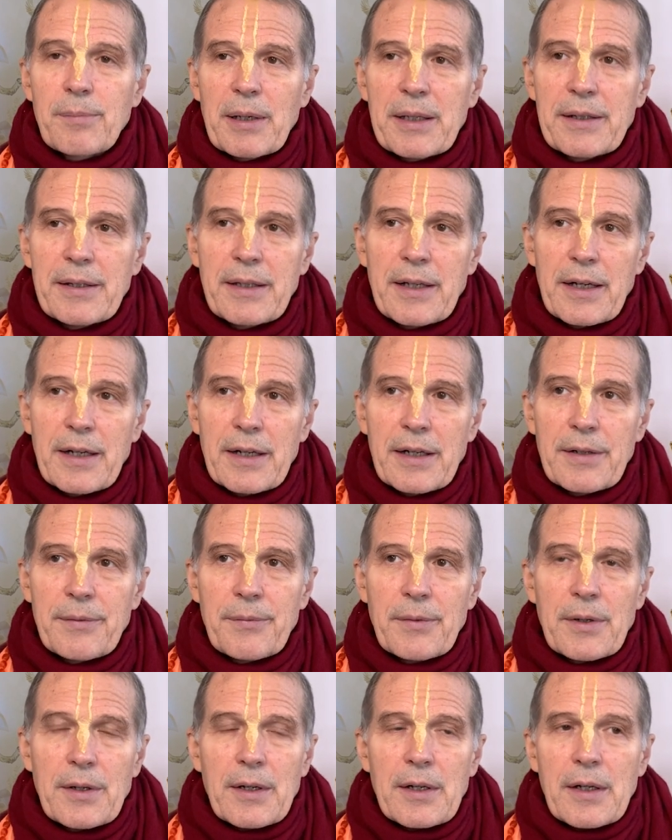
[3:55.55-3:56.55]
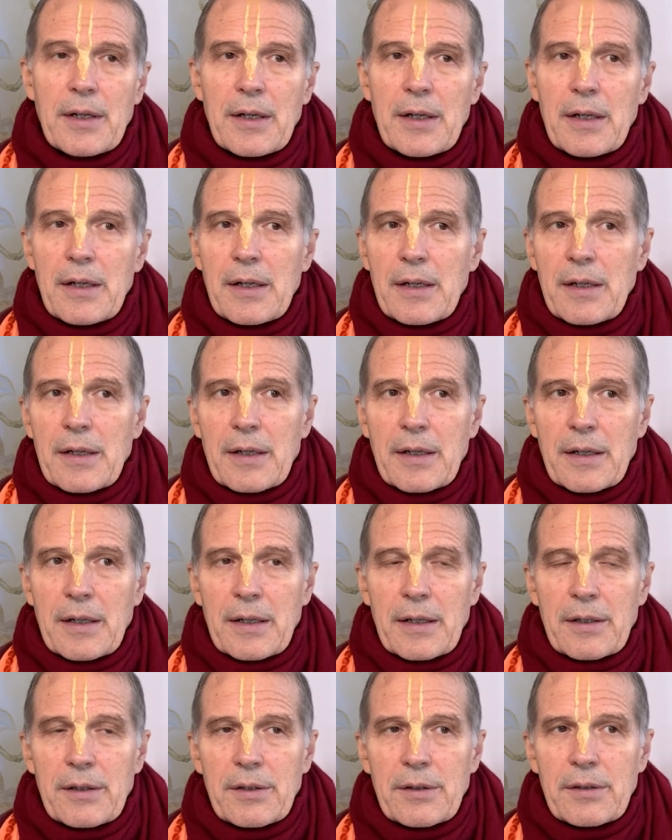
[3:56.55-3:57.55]
but they are
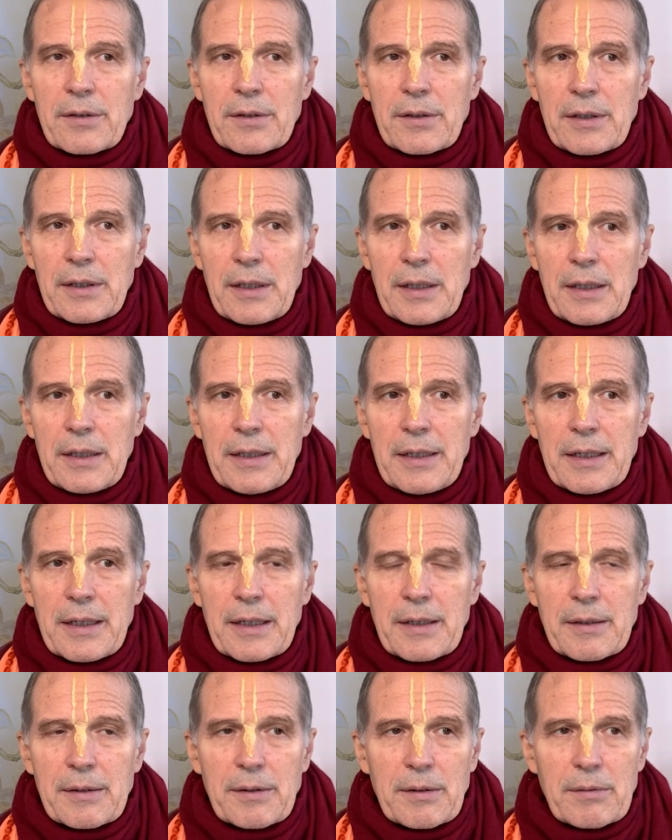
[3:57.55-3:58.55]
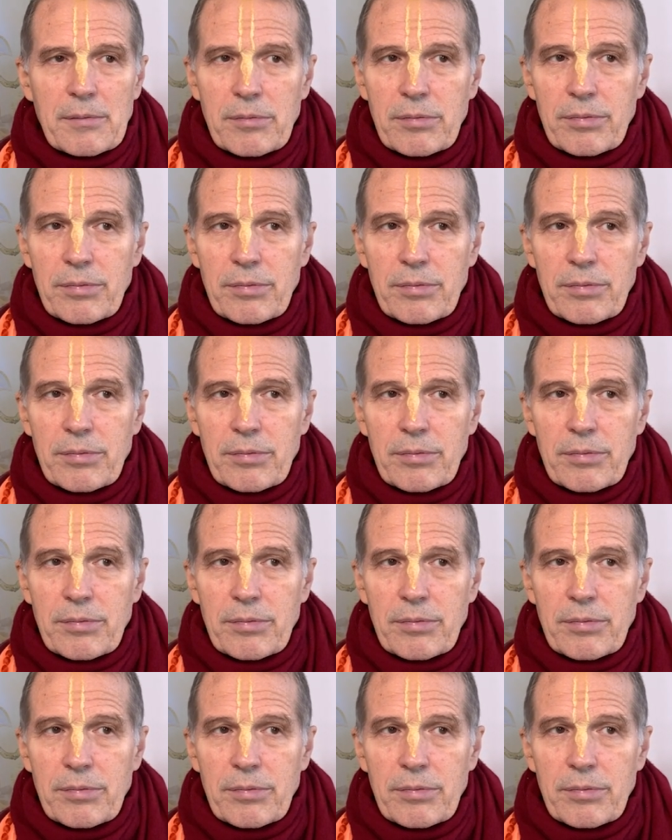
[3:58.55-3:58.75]
really a